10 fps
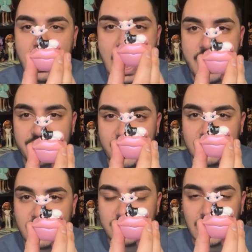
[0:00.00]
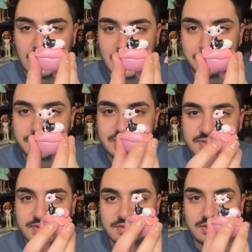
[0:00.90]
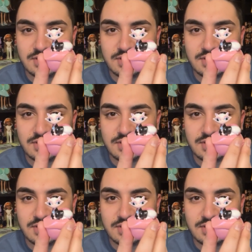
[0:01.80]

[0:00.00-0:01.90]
and then the lips.